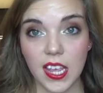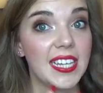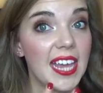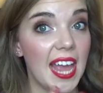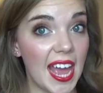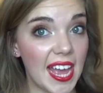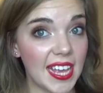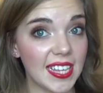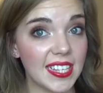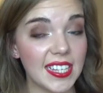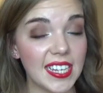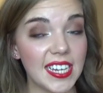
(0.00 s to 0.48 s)

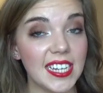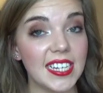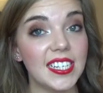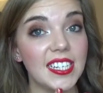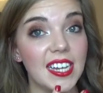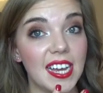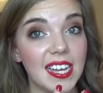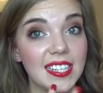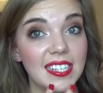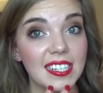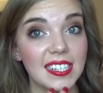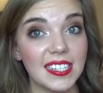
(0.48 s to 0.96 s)
Yes, it
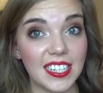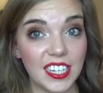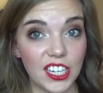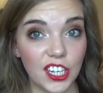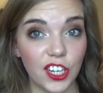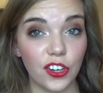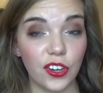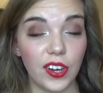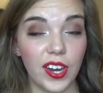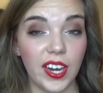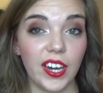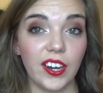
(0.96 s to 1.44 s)
does clean
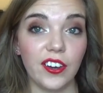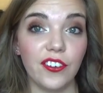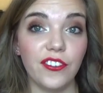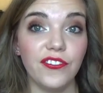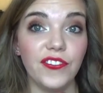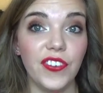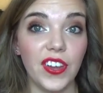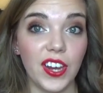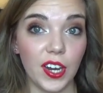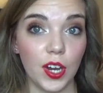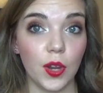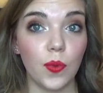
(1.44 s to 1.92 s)
your hair
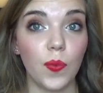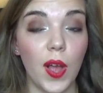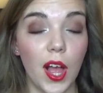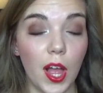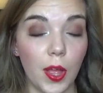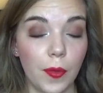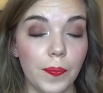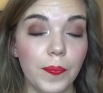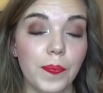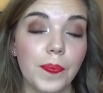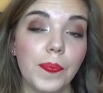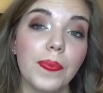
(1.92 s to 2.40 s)
very
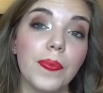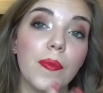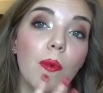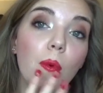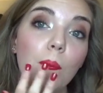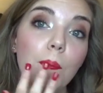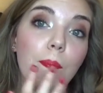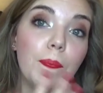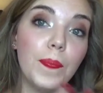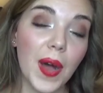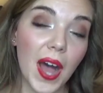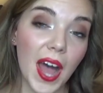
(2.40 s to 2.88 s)
well.
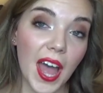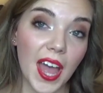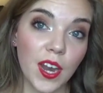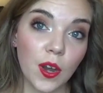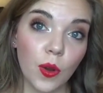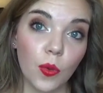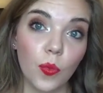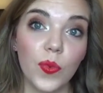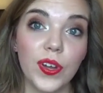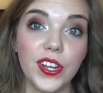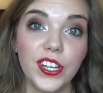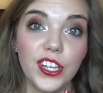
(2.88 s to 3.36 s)

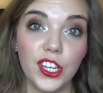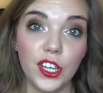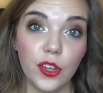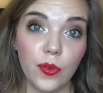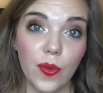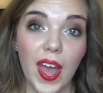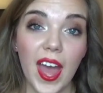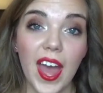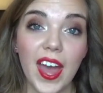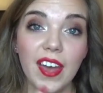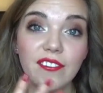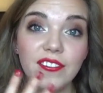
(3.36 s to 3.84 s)
But when you
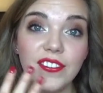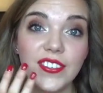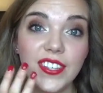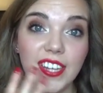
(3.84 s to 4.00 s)
have